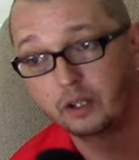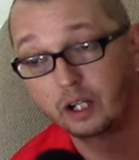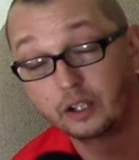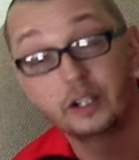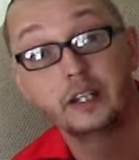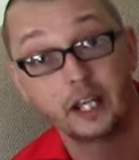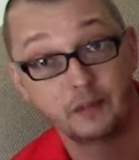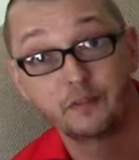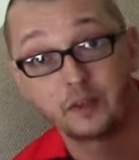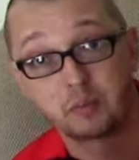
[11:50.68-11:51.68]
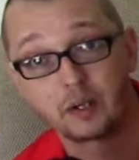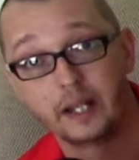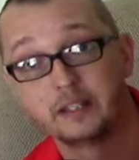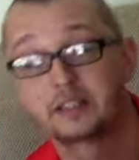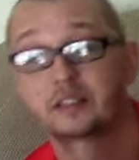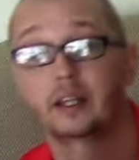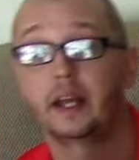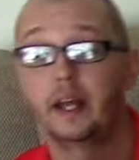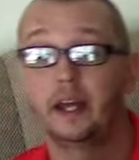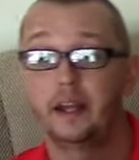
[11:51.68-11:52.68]
good game for the price,
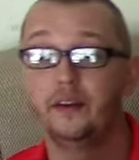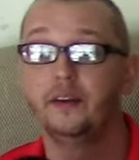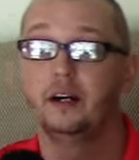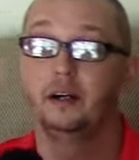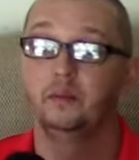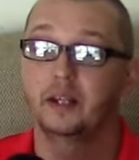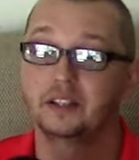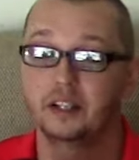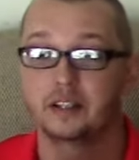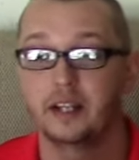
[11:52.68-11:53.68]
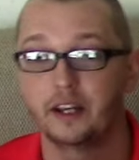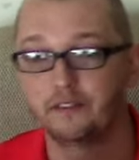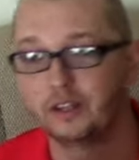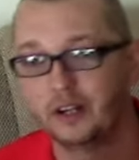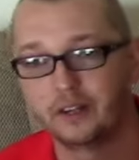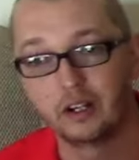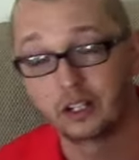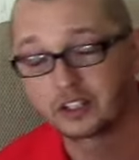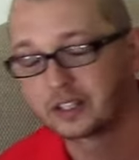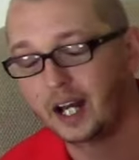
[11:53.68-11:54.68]
and like I said, it's a lot of fun. The
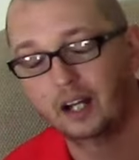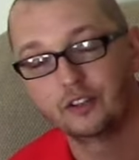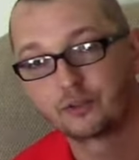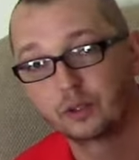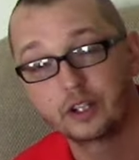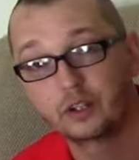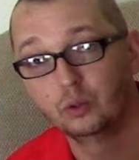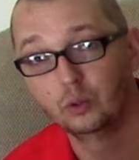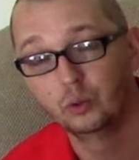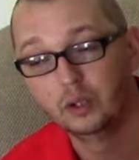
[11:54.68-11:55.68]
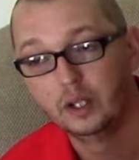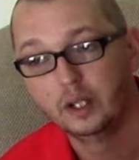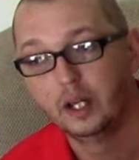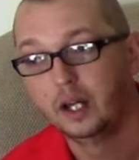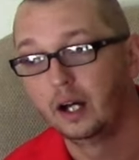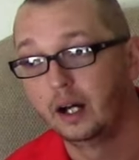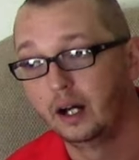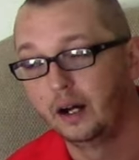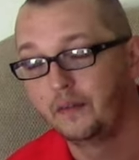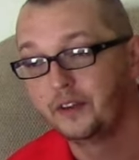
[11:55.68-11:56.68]
art style is really cool.
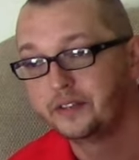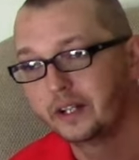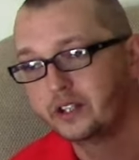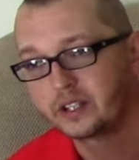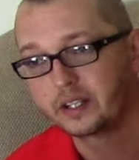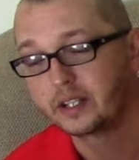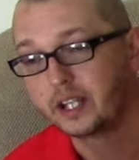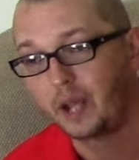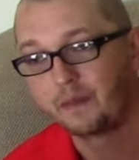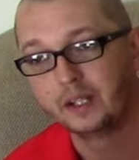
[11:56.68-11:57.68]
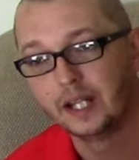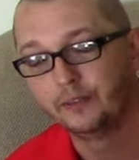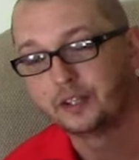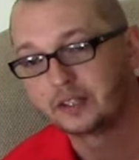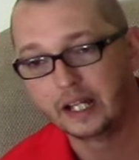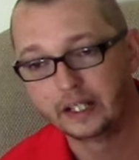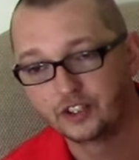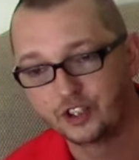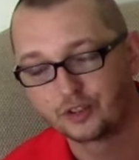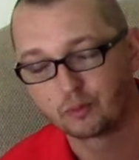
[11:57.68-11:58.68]
The dungeons in the game, the level design is
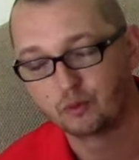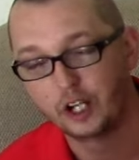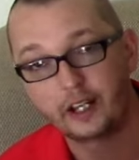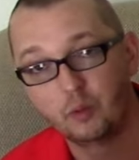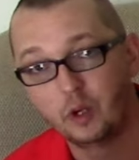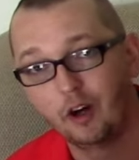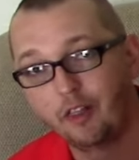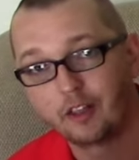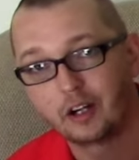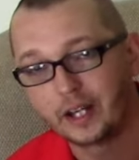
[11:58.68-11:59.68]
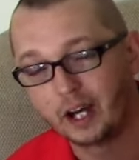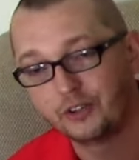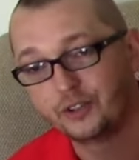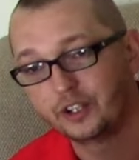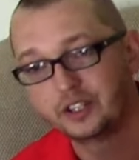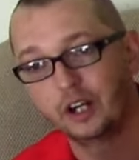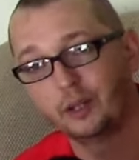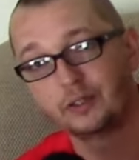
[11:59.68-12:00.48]
just really well thought out. You can tell there was a